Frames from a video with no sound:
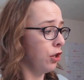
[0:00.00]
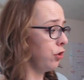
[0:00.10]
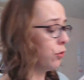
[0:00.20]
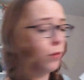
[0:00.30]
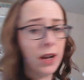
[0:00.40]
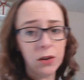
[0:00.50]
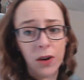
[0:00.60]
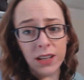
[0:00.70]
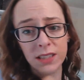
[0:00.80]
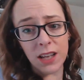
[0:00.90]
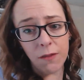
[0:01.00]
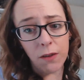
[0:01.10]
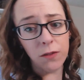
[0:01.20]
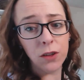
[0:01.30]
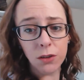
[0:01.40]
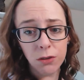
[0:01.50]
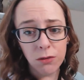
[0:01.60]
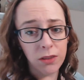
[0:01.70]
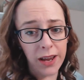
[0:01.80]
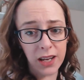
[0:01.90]
Great, great stuff. If you
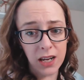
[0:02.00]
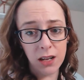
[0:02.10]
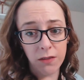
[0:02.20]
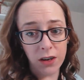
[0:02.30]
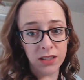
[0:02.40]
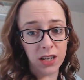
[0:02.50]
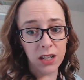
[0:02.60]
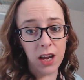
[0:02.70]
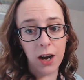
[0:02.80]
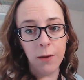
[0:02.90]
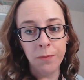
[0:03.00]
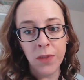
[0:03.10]
like any of our skincare,